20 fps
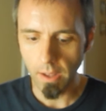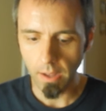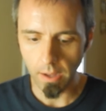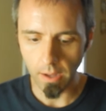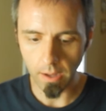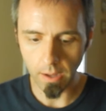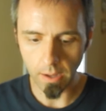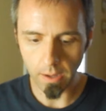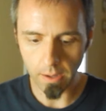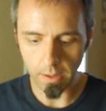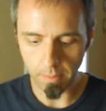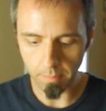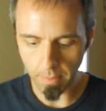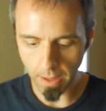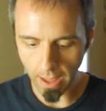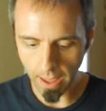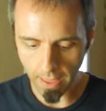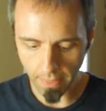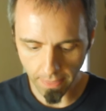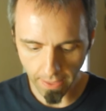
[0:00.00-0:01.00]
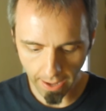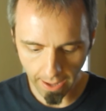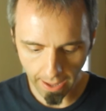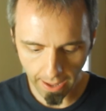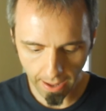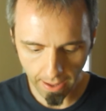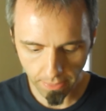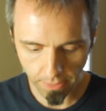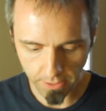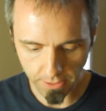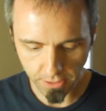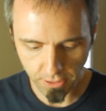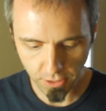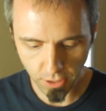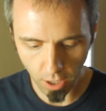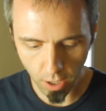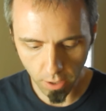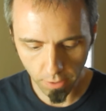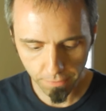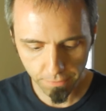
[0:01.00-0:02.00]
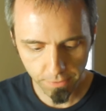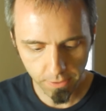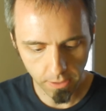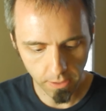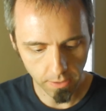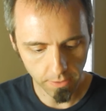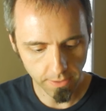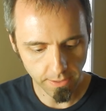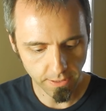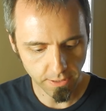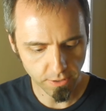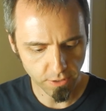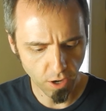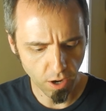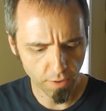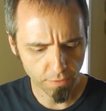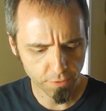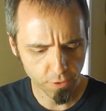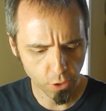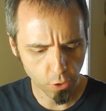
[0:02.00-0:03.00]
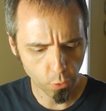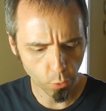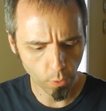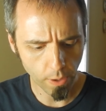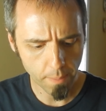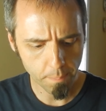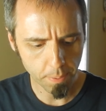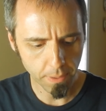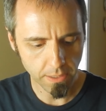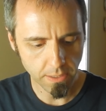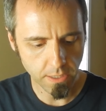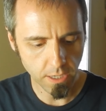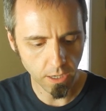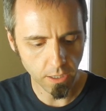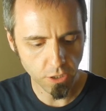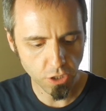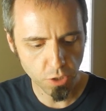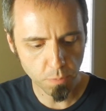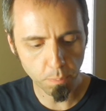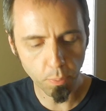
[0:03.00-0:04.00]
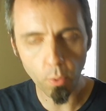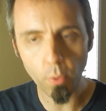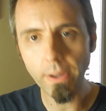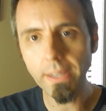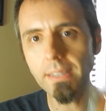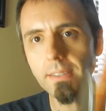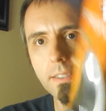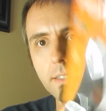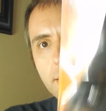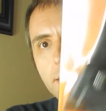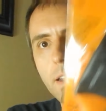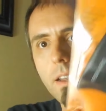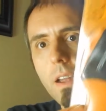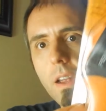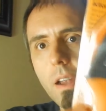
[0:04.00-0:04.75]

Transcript: And they had the soft grip touch points